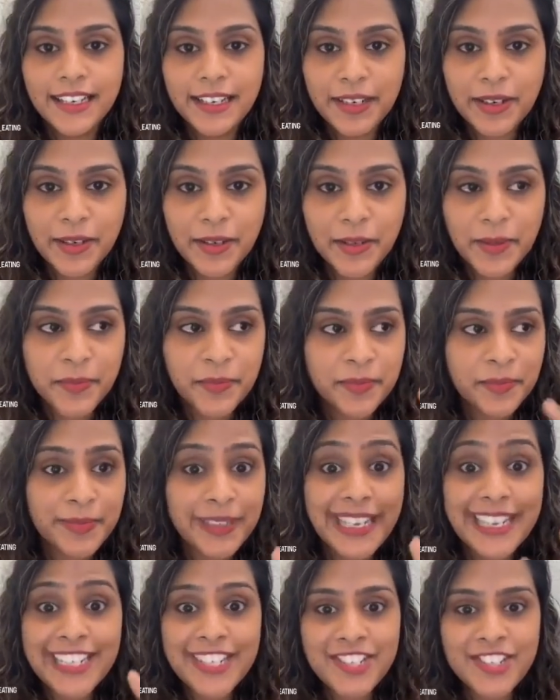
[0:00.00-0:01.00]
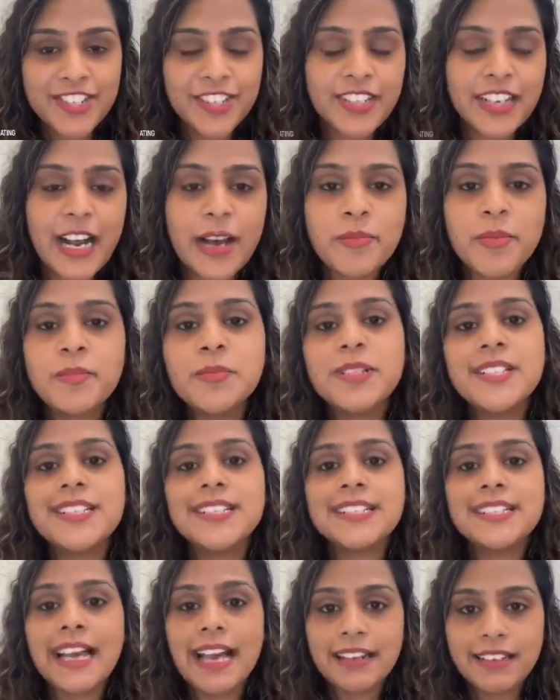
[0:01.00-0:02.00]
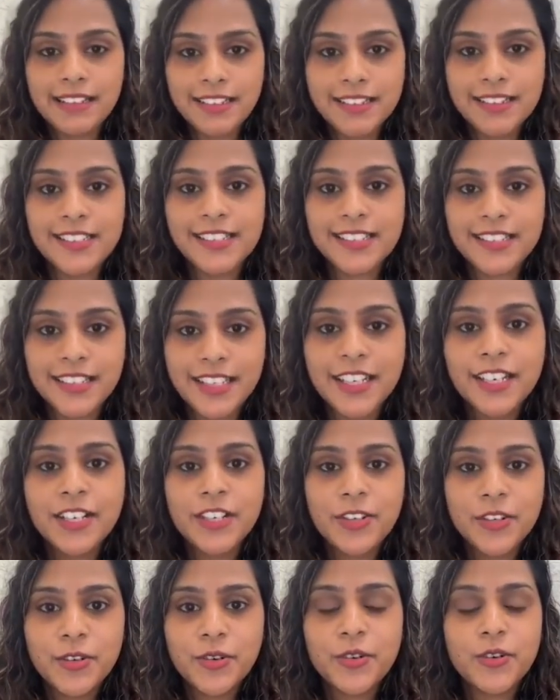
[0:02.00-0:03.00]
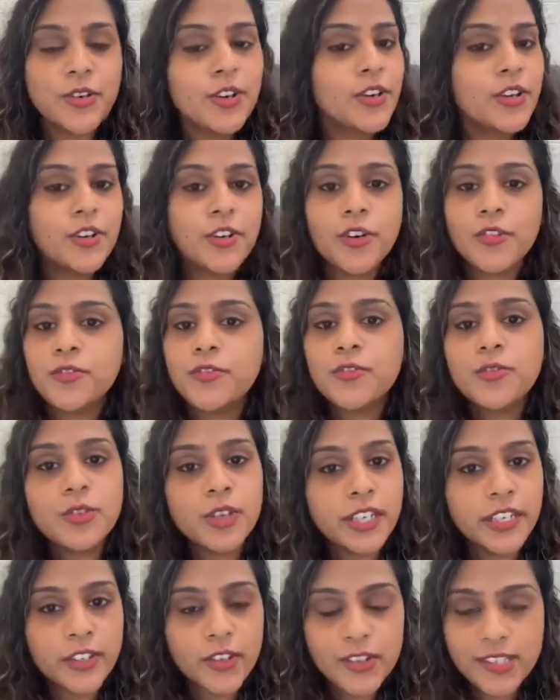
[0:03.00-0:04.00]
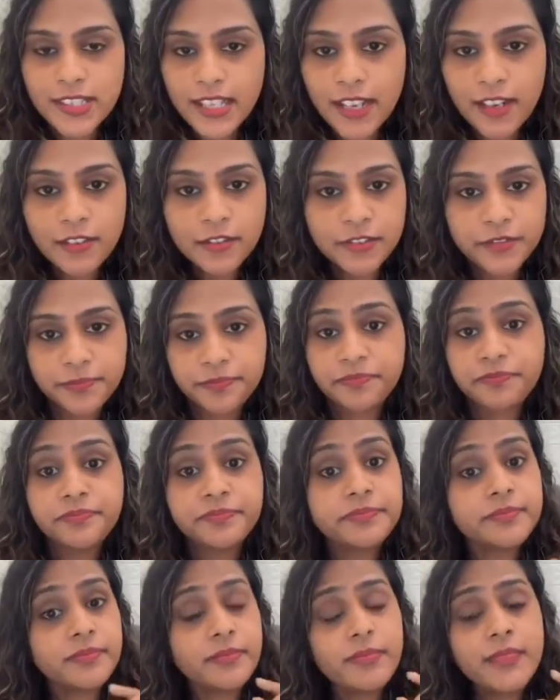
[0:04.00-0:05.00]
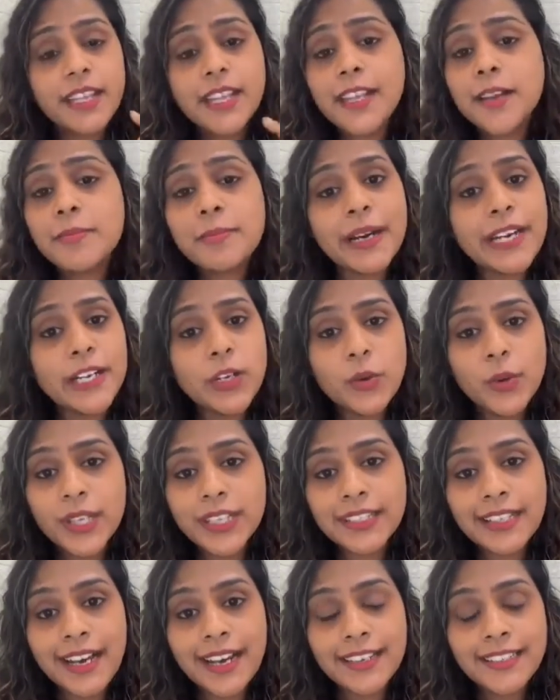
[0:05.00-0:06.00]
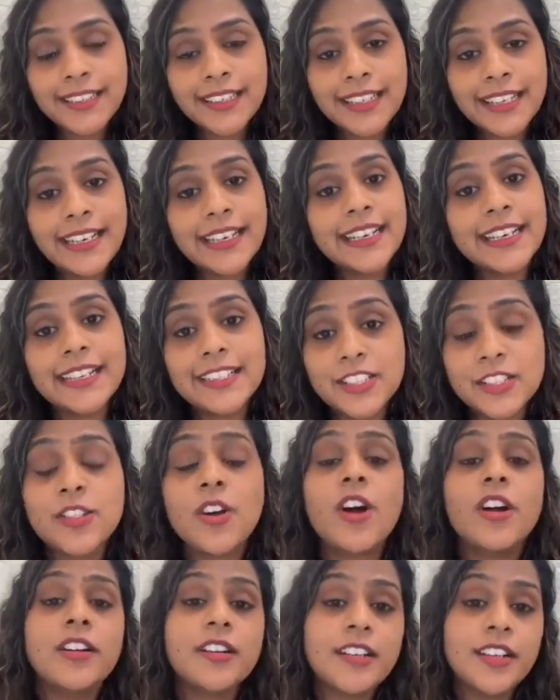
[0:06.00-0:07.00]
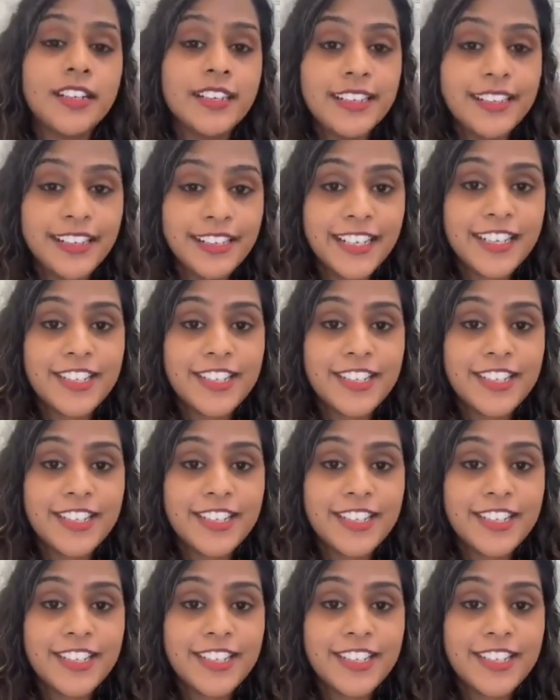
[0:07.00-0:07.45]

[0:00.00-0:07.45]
Instagrammable salads. You're fooling yourself by doing that. It's not really